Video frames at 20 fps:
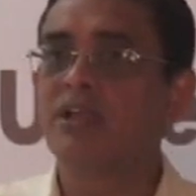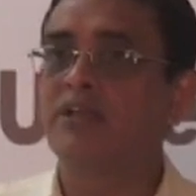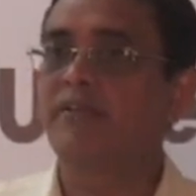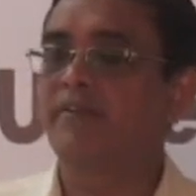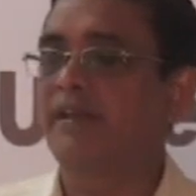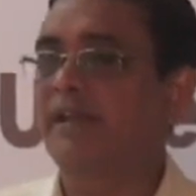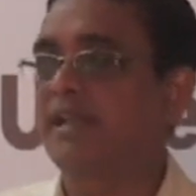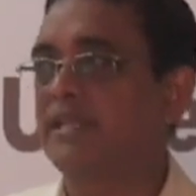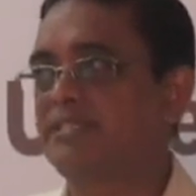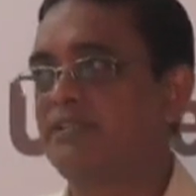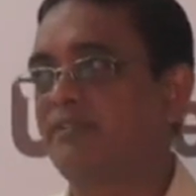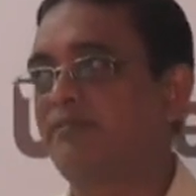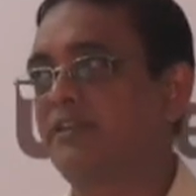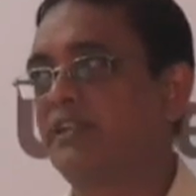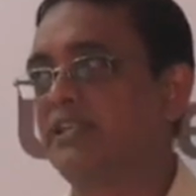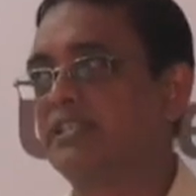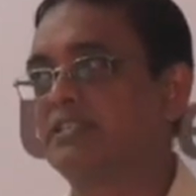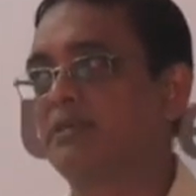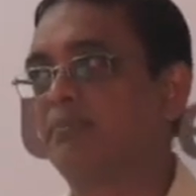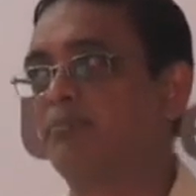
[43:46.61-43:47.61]
Whereas if it
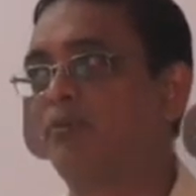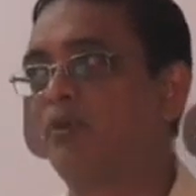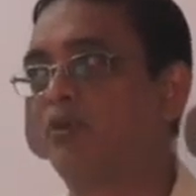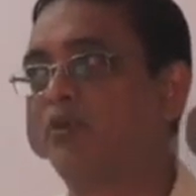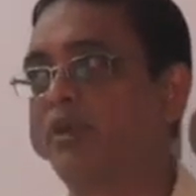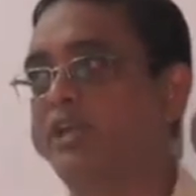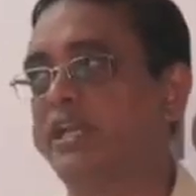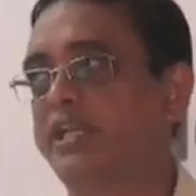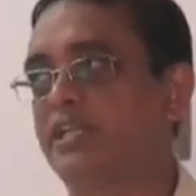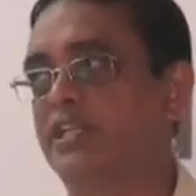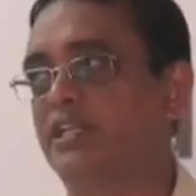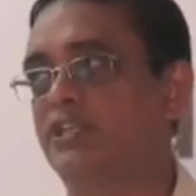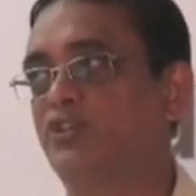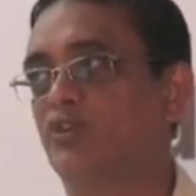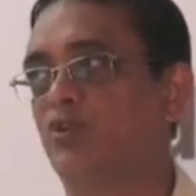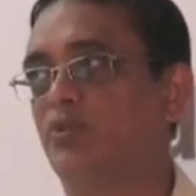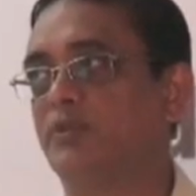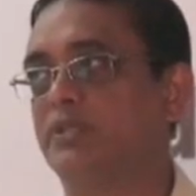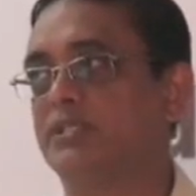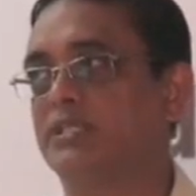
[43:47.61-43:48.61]
is a bony
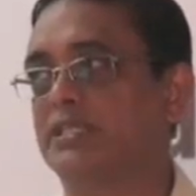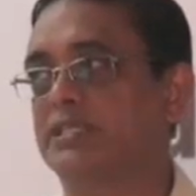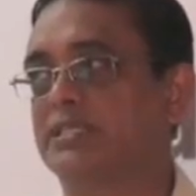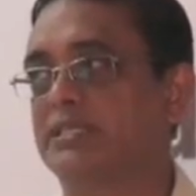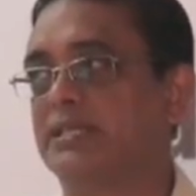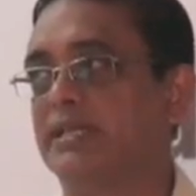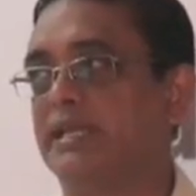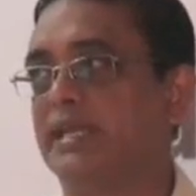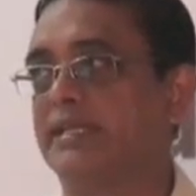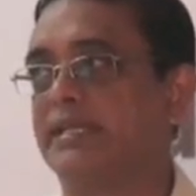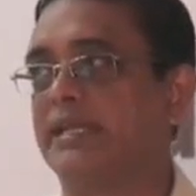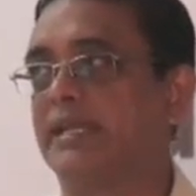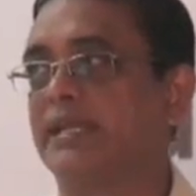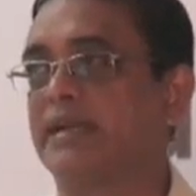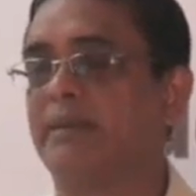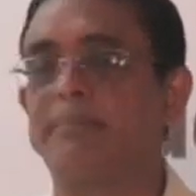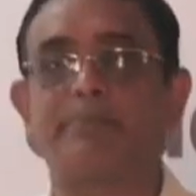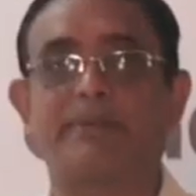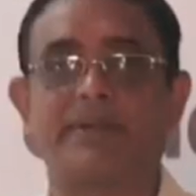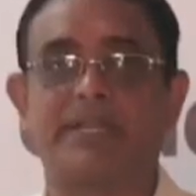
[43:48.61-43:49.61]
tissue which is getting
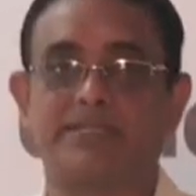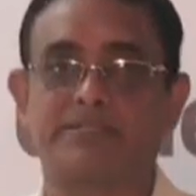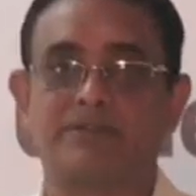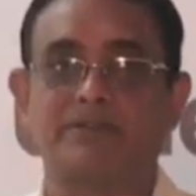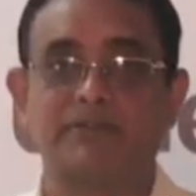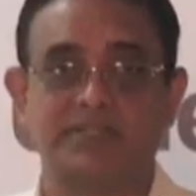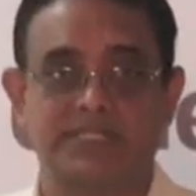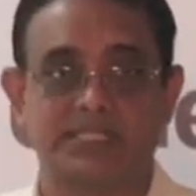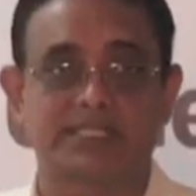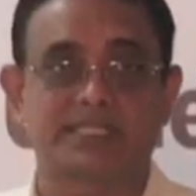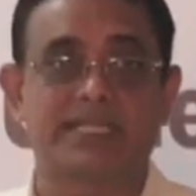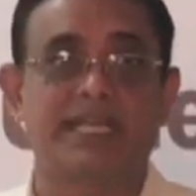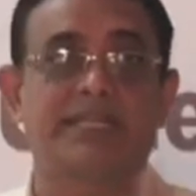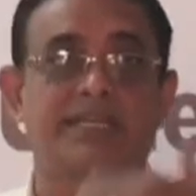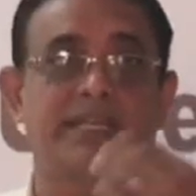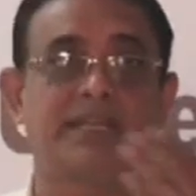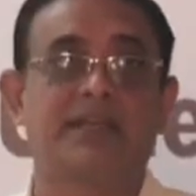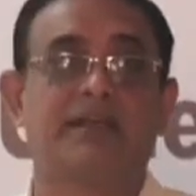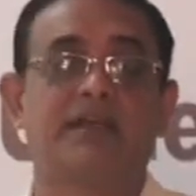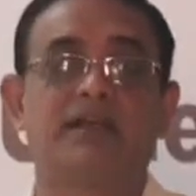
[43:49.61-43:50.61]
compressed, which is
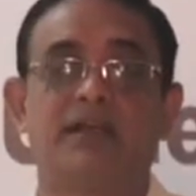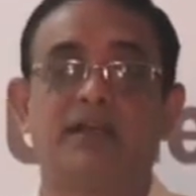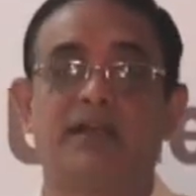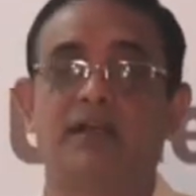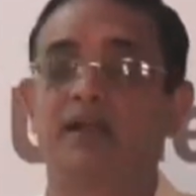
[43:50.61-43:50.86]
getting